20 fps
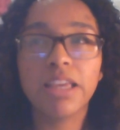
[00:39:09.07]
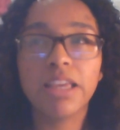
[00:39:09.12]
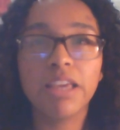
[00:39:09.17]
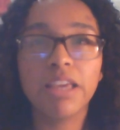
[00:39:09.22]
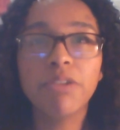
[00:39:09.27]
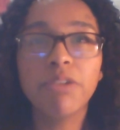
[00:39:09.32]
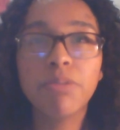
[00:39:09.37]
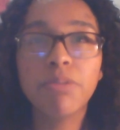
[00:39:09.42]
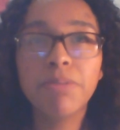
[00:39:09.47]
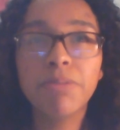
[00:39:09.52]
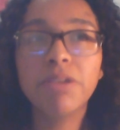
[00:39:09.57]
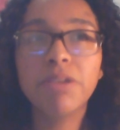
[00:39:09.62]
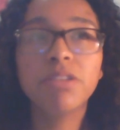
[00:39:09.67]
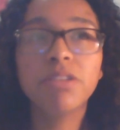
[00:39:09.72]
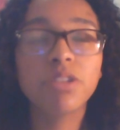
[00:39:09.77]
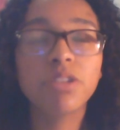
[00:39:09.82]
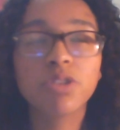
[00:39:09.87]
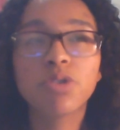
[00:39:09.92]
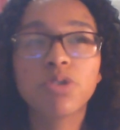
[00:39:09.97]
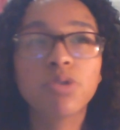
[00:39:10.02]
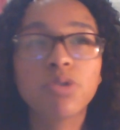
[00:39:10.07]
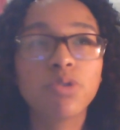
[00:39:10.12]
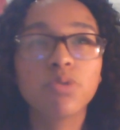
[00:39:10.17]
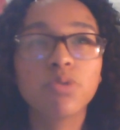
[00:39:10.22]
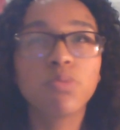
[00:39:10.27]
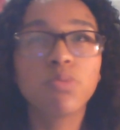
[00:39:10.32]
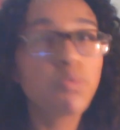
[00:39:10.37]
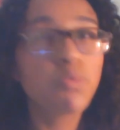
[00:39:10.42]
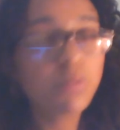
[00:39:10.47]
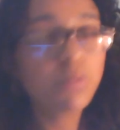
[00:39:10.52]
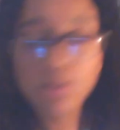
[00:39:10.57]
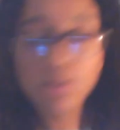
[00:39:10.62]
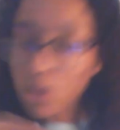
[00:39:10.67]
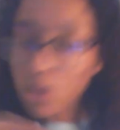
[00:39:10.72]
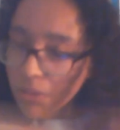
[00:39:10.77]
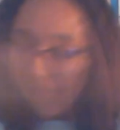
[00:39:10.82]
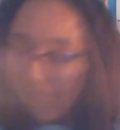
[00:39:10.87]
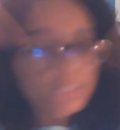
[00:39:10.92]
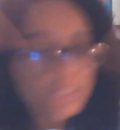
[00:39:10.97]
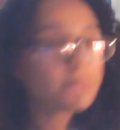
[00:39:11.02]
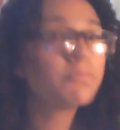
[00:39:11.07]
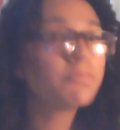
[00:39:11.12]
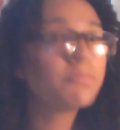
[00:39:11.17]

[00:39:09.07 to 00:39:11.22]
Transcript: it would be so much